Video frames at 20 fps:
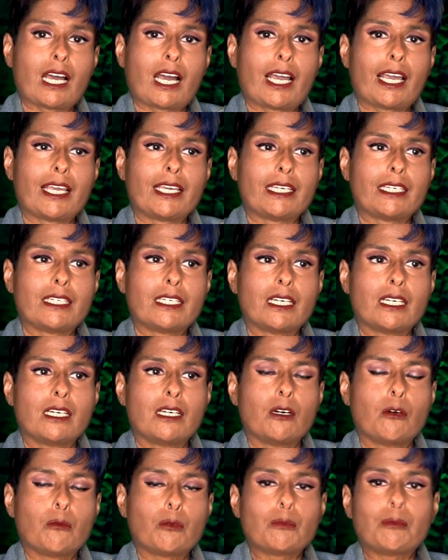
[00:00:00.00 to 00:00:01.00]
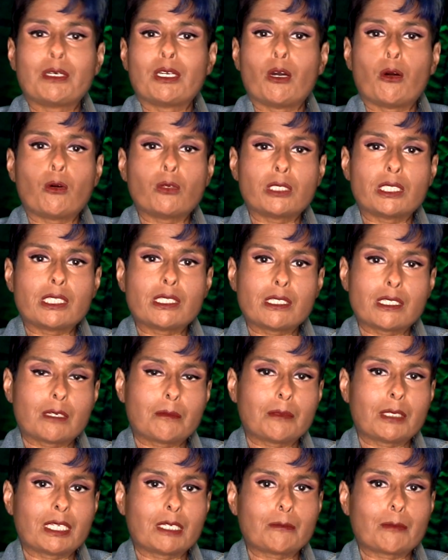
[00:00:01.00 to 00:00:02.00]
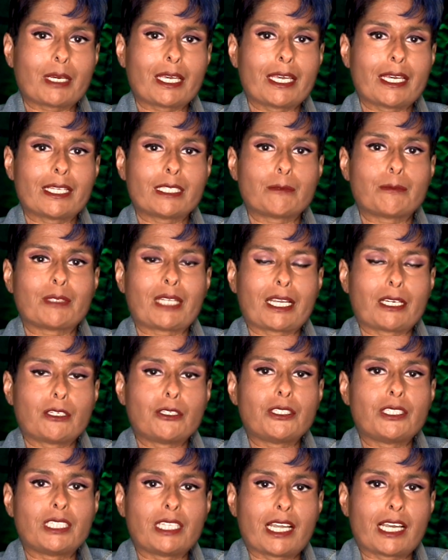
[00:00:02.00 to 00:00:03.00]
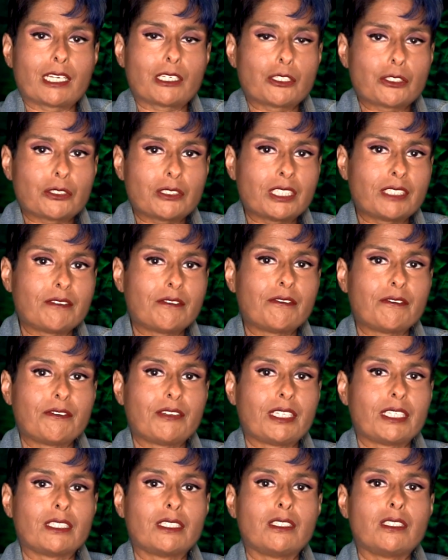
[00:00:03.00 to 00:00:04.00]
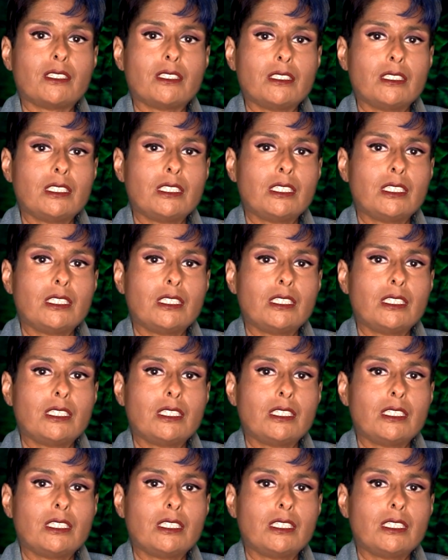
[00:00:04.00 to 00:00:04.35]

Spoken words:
I would be holding something in my hands, but I couldn't actually feel